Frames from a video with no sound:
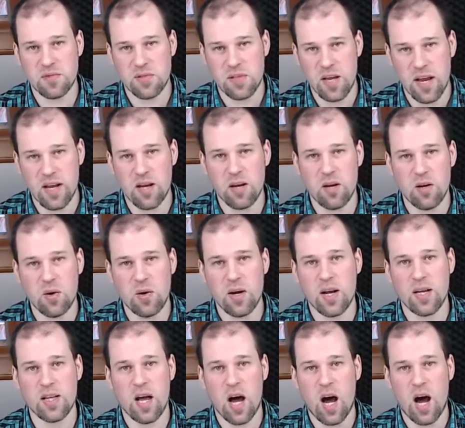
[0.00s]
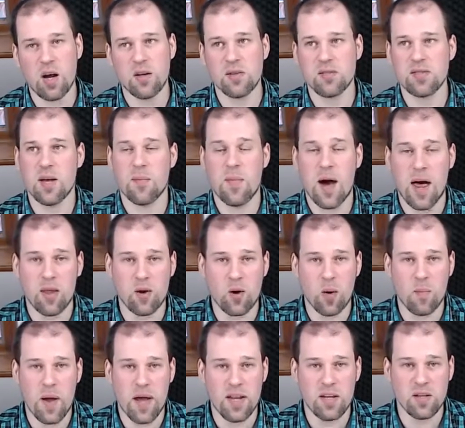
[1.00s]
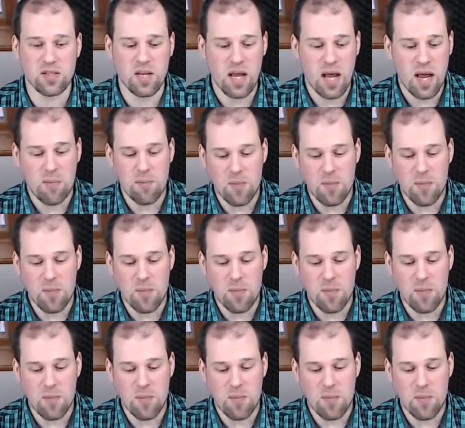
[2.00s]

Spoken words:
take a look at are some other competitors,